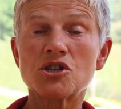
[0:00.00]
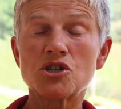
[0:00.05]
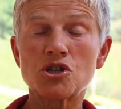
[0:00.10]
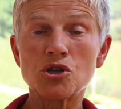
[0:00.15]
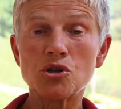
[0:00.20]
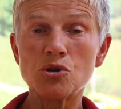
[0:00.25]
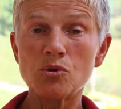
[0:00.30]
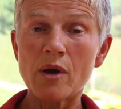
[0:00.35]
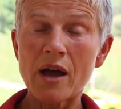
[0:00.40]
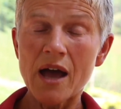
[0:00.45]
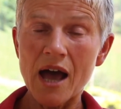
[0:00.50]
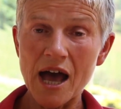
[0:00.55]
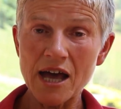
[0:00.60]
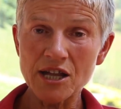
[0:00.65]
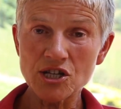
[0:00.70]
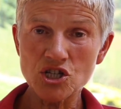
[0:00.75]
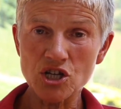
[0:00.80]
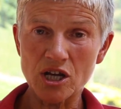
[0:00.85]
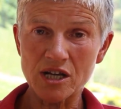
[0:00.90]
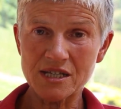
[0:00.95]
to
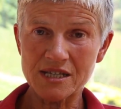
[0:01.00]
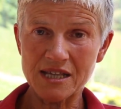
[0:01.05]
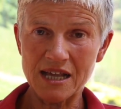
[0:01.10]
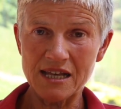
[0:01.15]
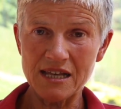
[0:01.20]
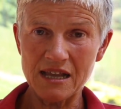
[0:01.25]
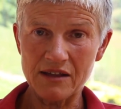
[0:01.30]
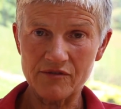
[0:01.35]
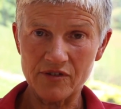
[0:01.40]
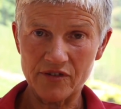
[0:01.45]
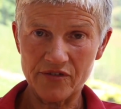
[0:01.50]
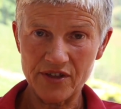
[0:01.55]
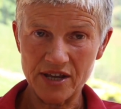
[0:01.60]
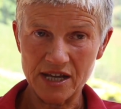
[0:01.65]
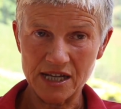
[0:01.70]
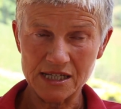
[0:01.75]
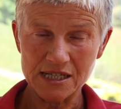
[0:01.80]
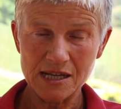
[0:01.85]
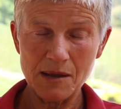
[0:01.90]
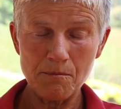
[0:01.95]
adjust that level of
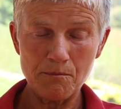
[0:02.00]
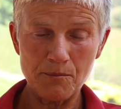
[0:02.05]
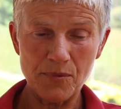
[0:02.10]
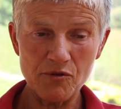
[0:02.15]
things.